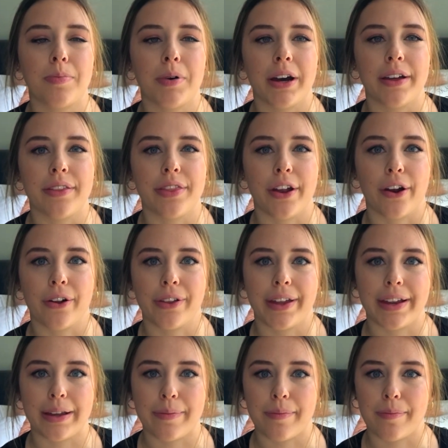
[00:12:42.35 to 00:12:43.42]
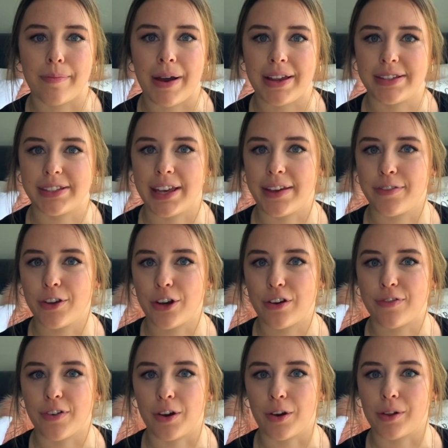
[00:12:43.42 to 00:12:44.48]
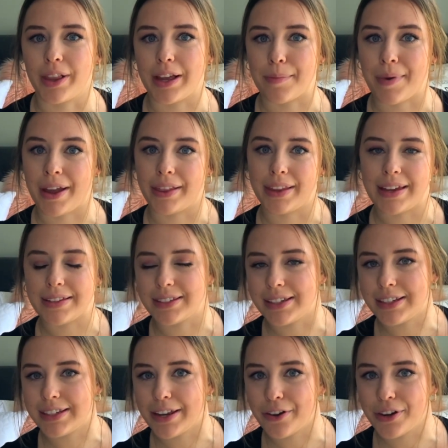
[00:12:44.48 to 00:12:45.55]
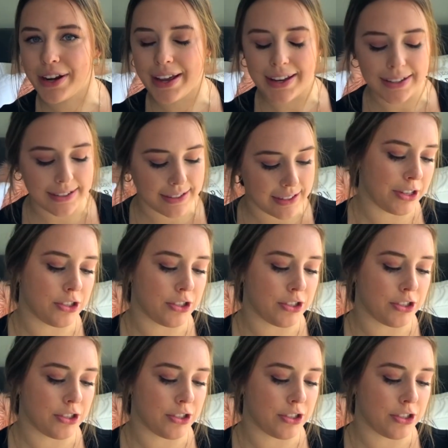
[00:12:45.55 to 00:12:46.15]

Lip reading: but they're like my savior for like my lazy dinner nights.